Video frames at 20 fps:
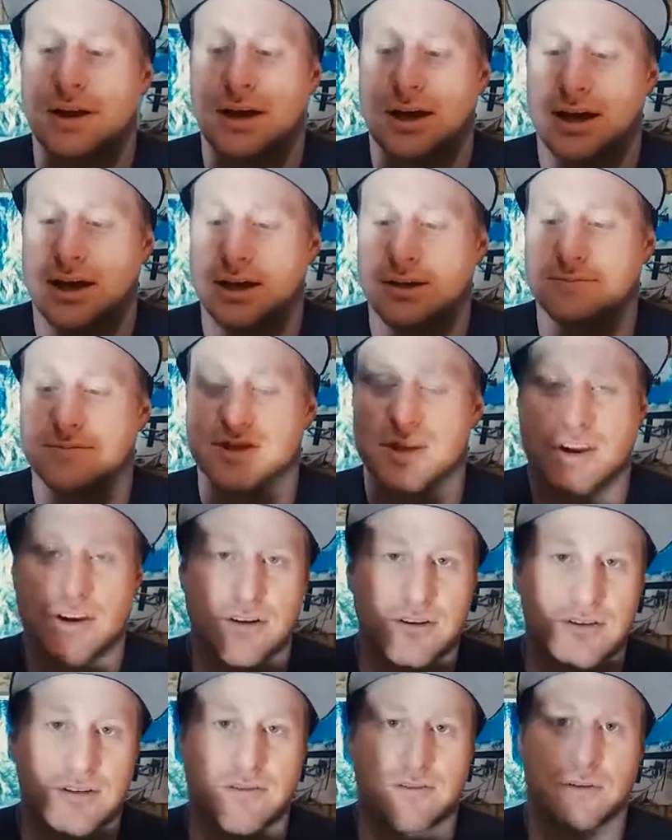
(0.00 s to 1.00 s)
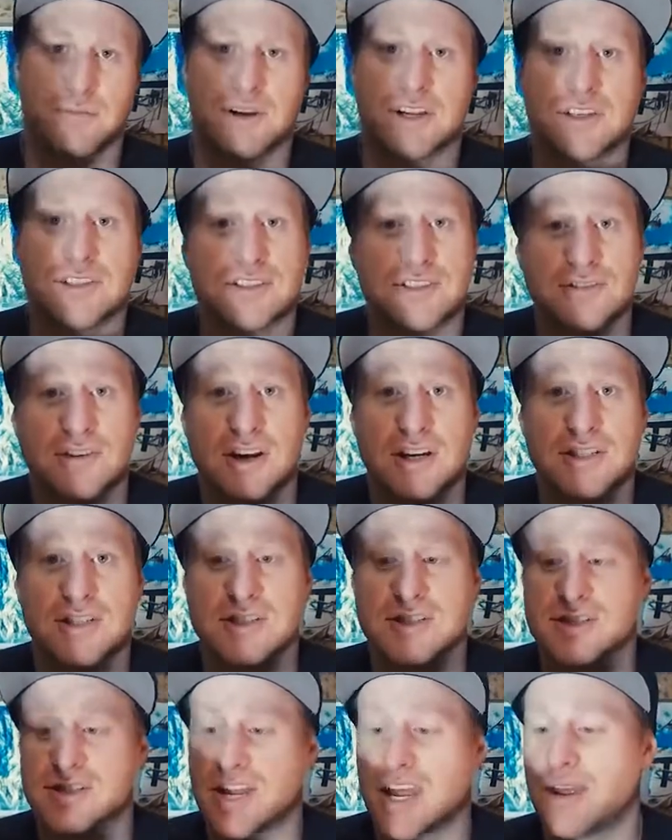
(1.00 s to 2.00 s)
Um, so from a
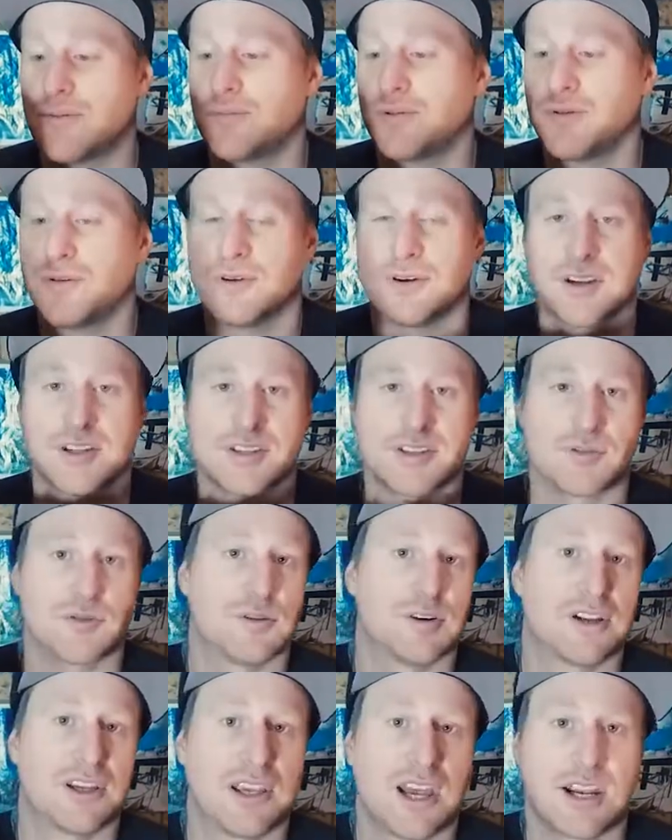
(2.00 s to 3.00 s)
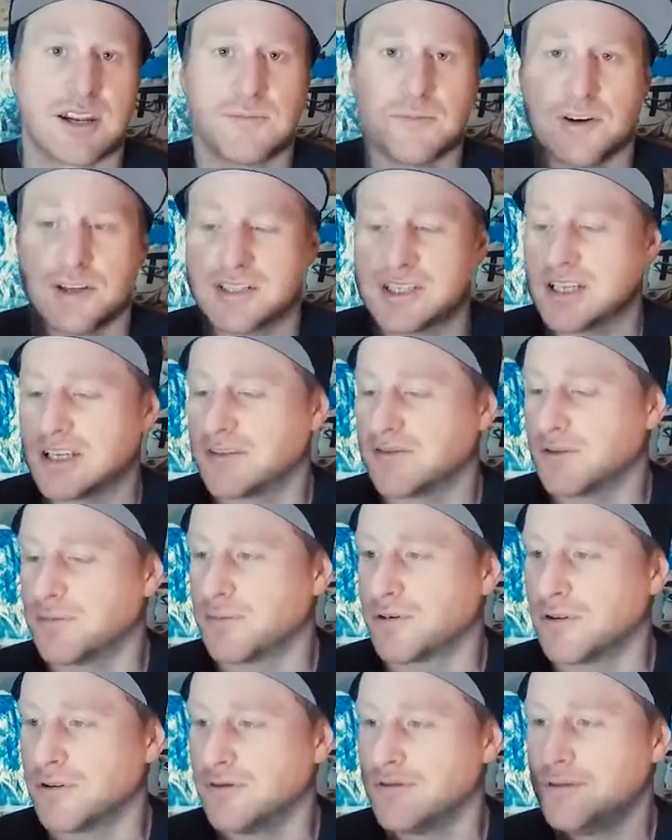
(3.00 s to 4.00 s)
construction standpoint, it's already getting my tick of
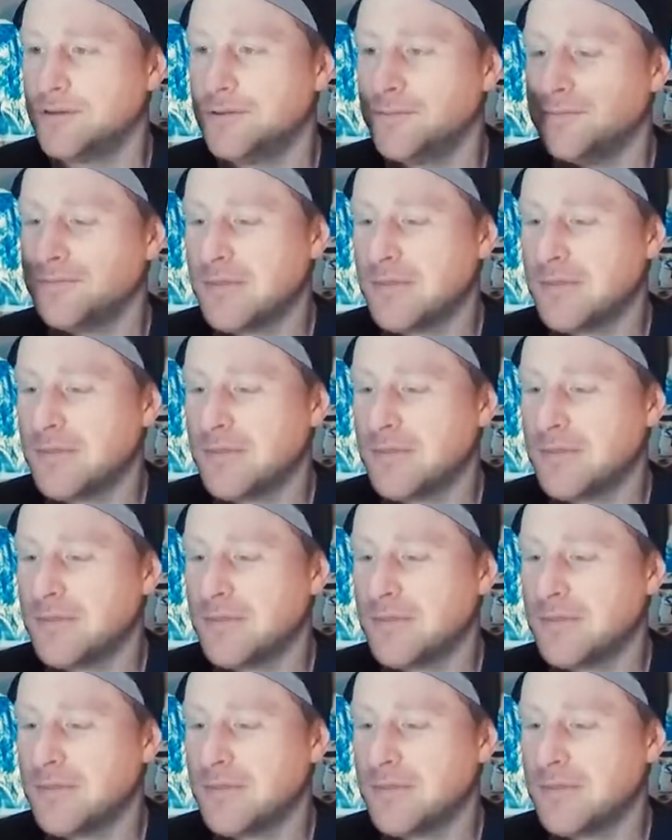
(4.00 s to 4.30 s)
approval.